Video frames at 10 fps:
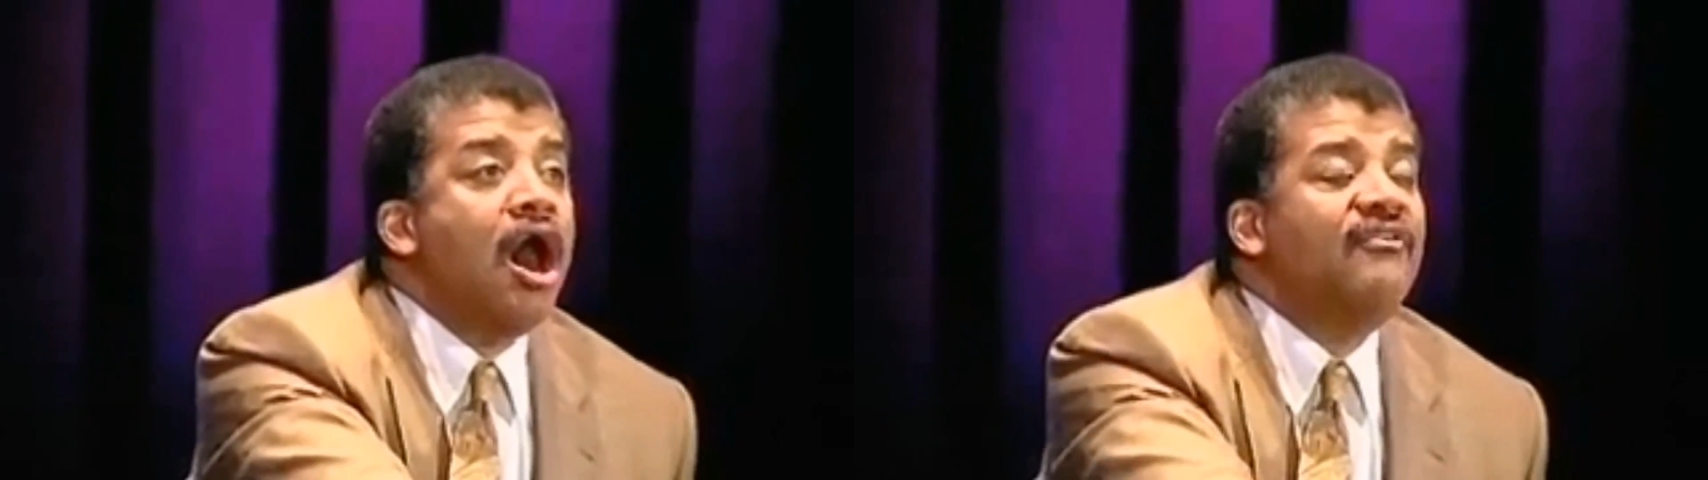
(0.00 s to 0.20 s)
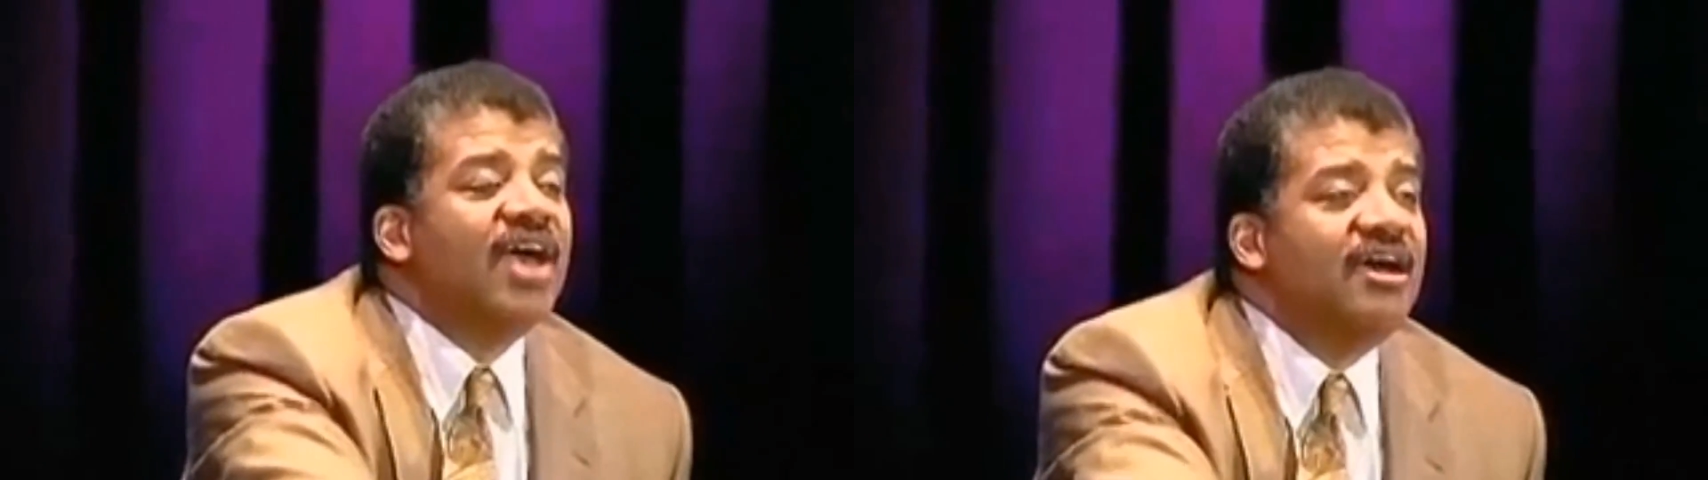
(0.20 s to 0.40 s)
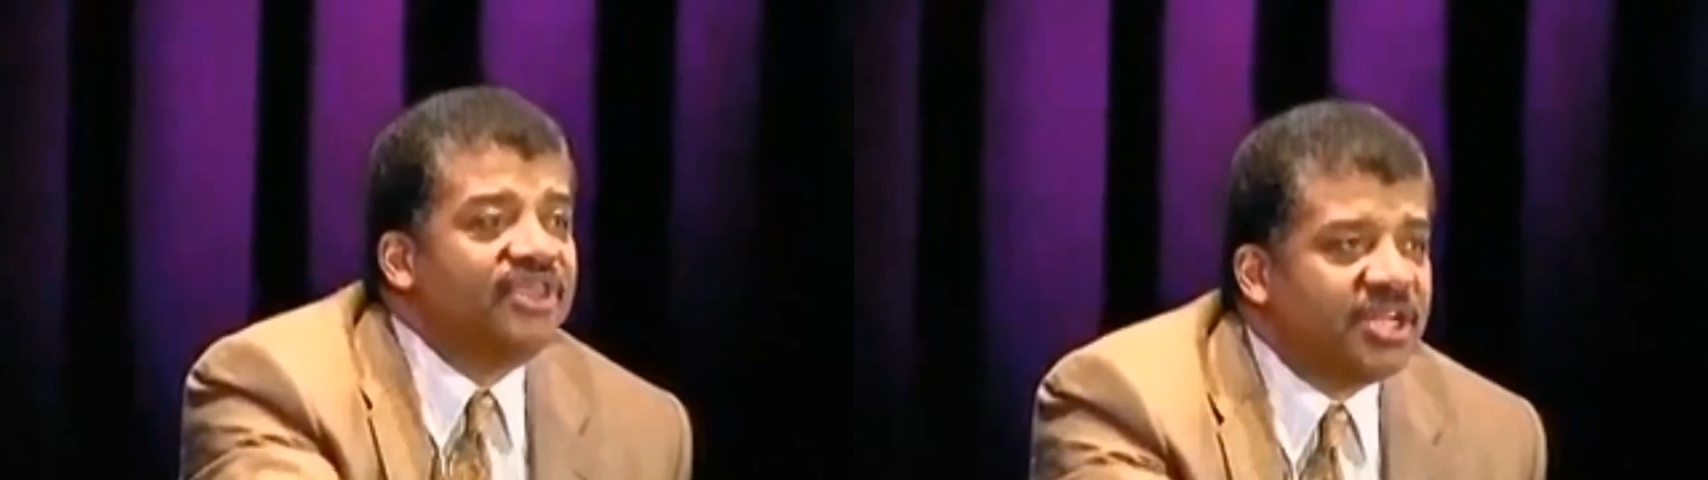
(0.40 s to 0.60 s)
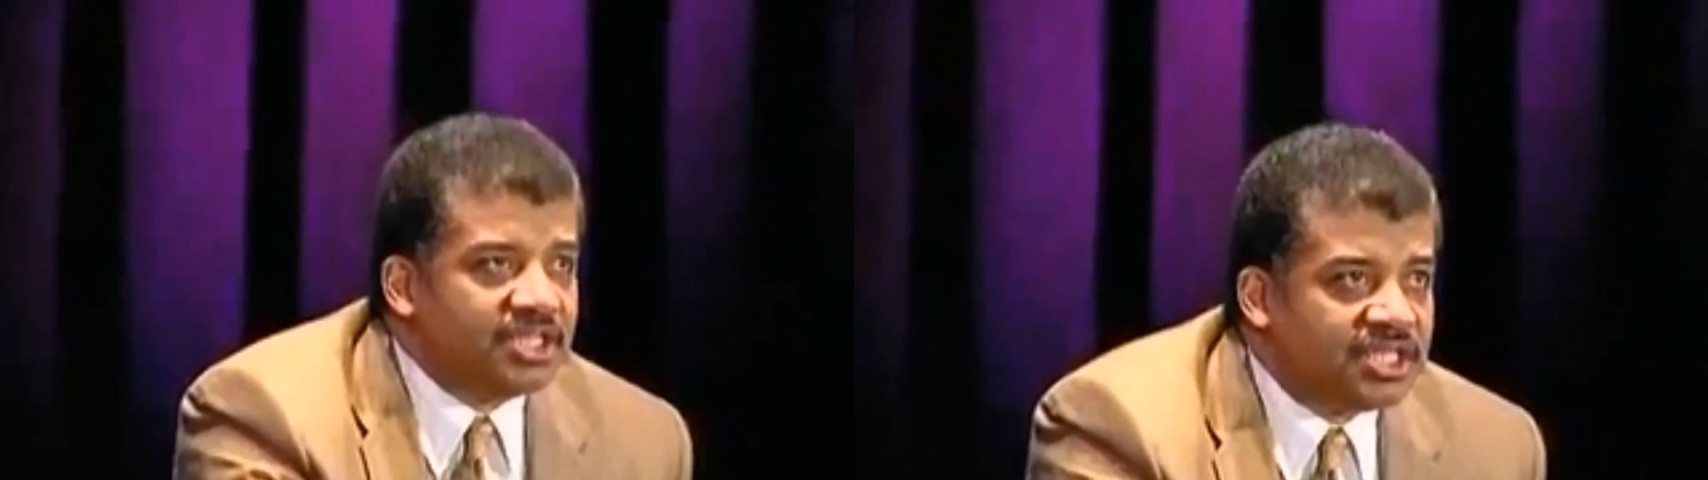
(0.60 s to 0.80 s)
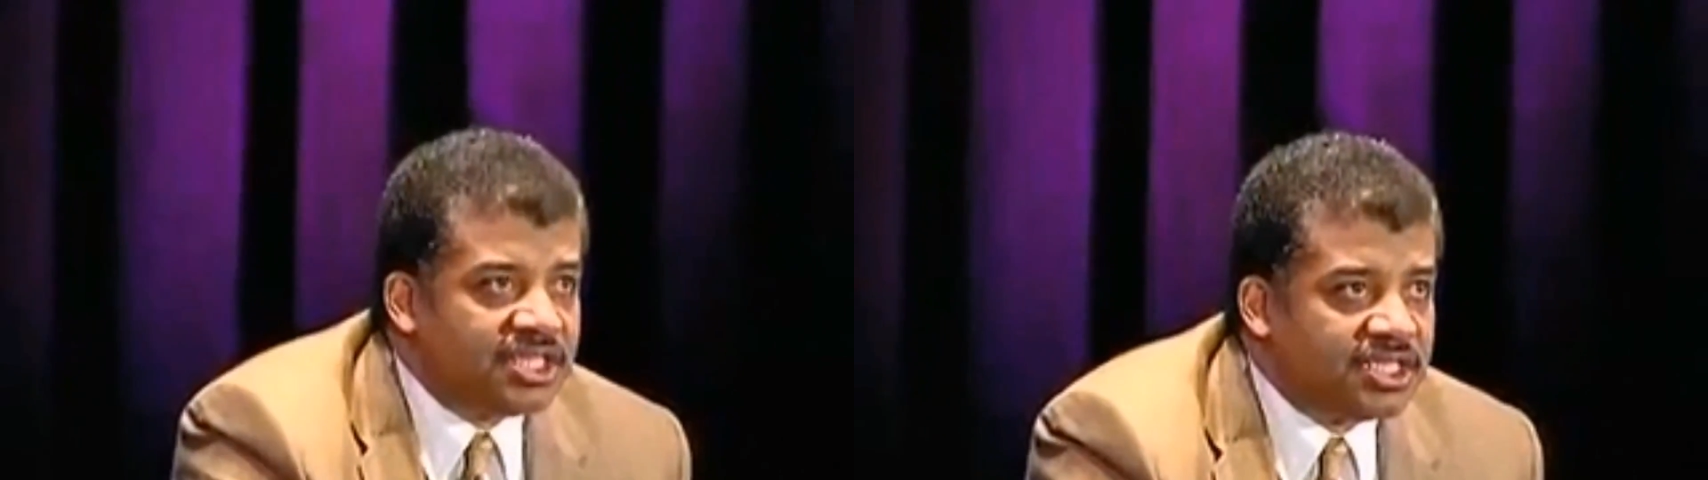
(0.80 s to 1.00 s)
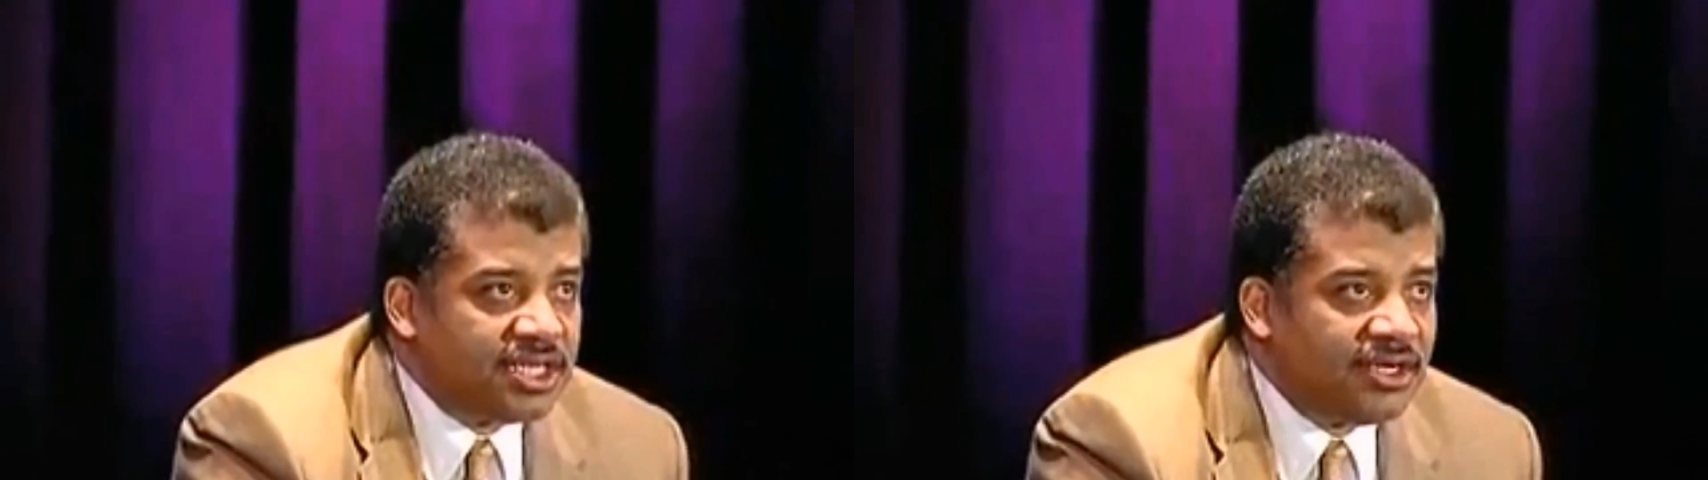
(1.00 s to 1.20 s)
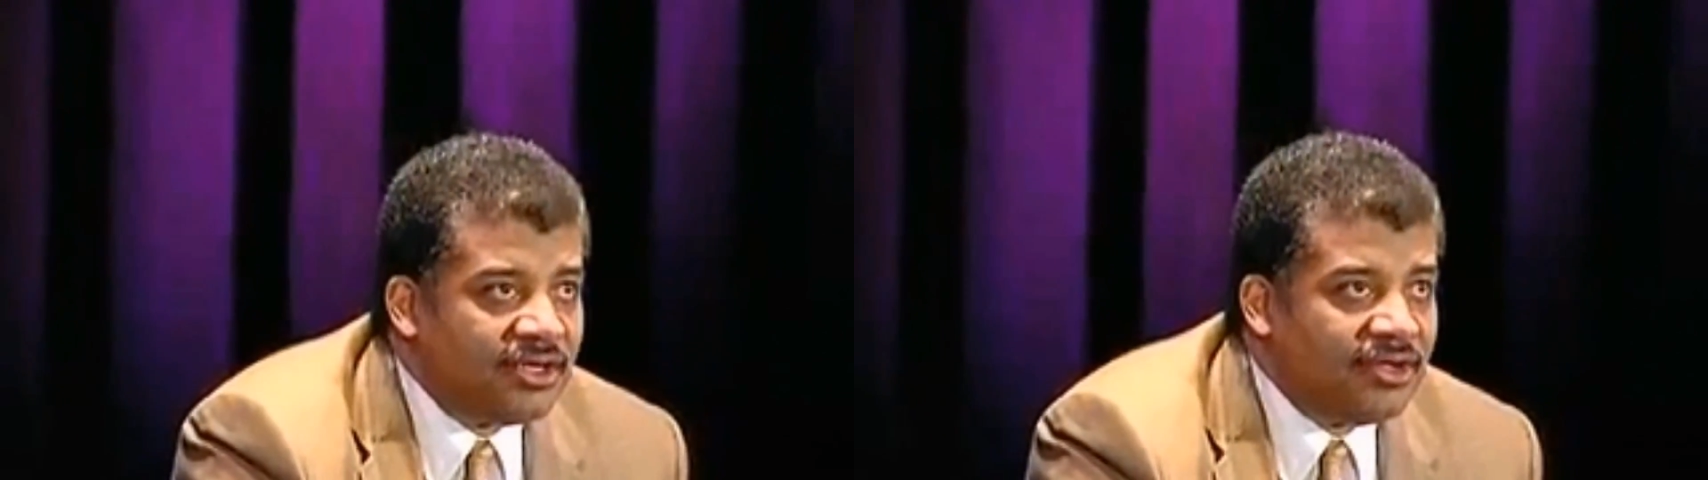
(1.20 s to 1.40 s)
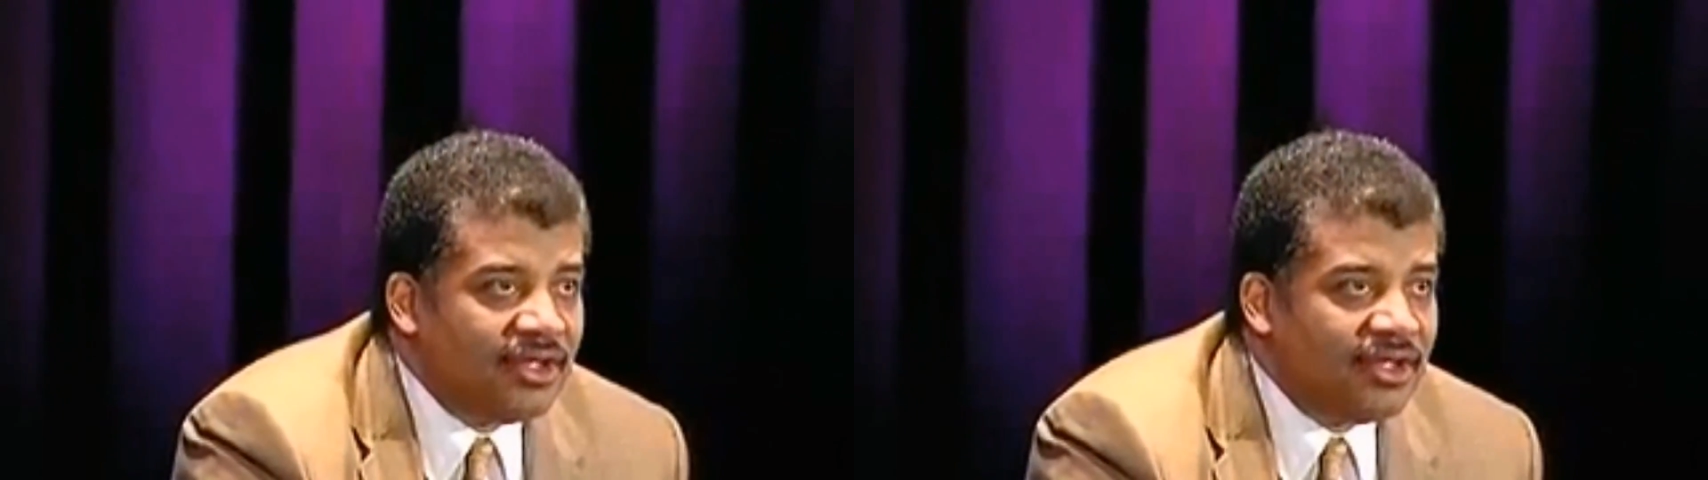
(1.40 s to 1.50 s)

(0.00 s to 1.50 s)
dick on